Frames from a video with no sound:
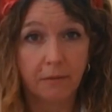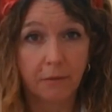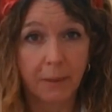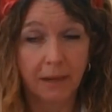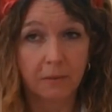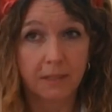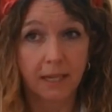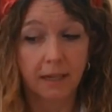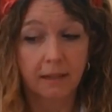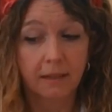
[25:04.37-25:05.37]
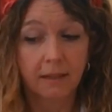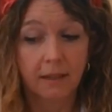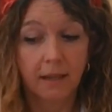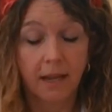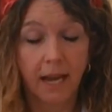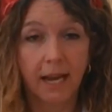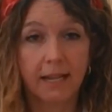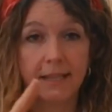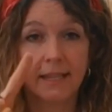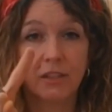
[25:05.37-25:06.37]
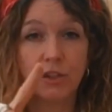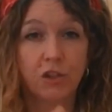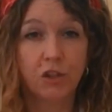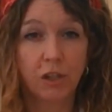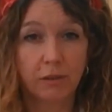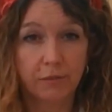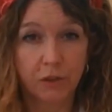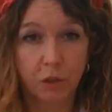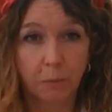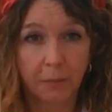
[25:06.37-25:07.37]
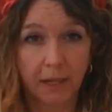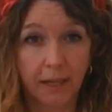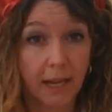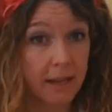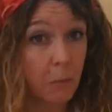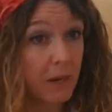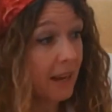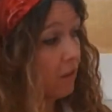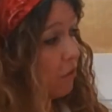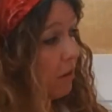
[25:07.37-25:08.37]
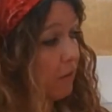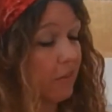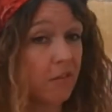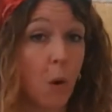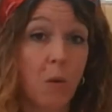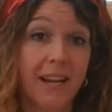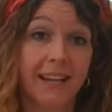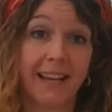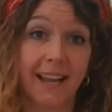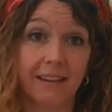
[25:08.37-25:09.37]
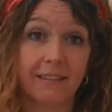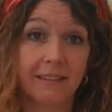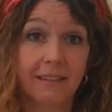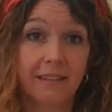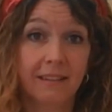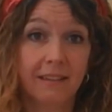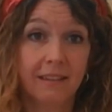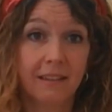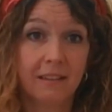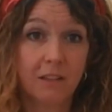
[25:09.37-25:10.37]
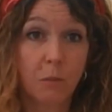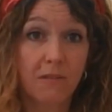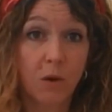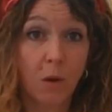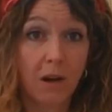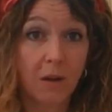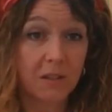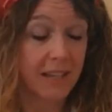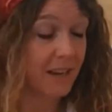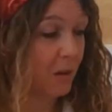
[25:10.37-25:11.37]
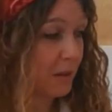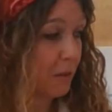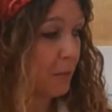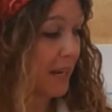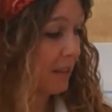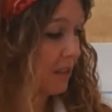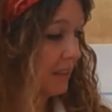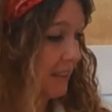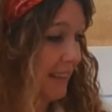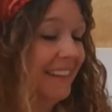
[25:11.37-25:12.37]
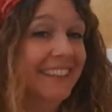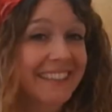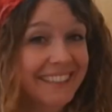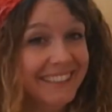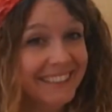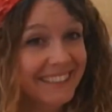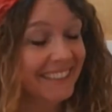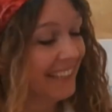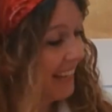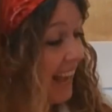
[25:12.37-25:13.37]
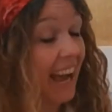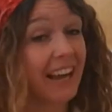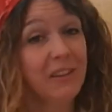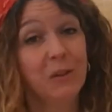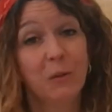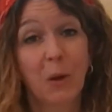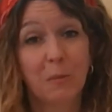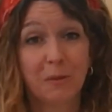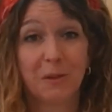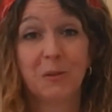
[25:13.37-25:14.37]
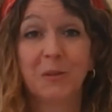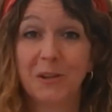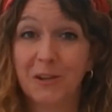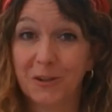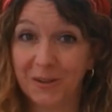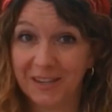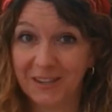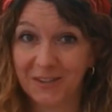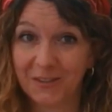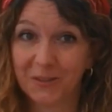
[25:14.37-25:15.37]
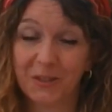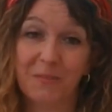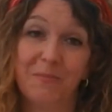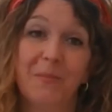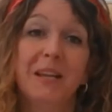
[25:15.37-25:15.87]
for bouncing, and then J for jumping, and then we had R for rolling again. So we've got lots and lots of pictures. I do hope that you're going to try and draw up some